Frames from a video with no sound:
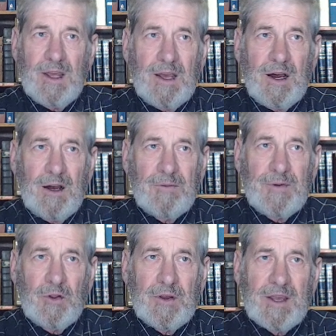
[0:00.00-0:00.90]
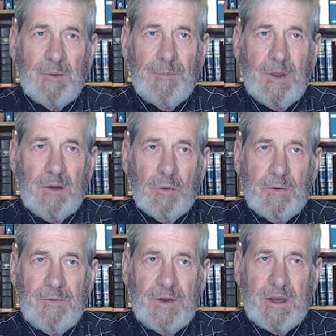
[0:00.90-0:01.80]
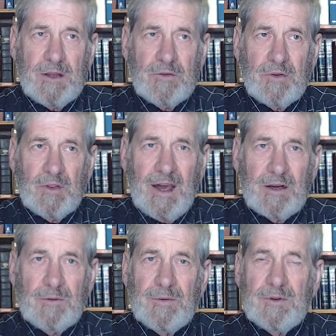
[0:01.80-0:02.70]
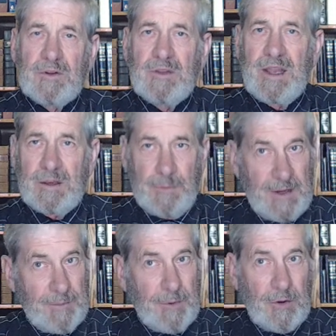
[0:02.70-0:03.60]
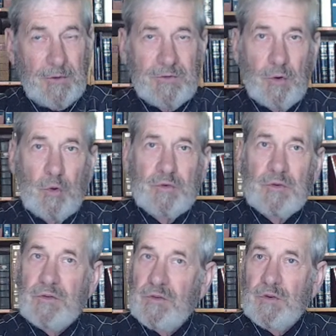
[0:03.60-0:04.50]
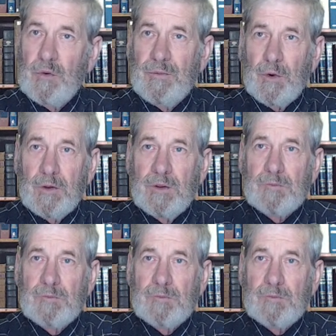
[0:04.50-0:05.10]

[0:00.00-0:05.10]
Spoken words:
filling up ravines, a lot of dead people, soldiers, and so forth.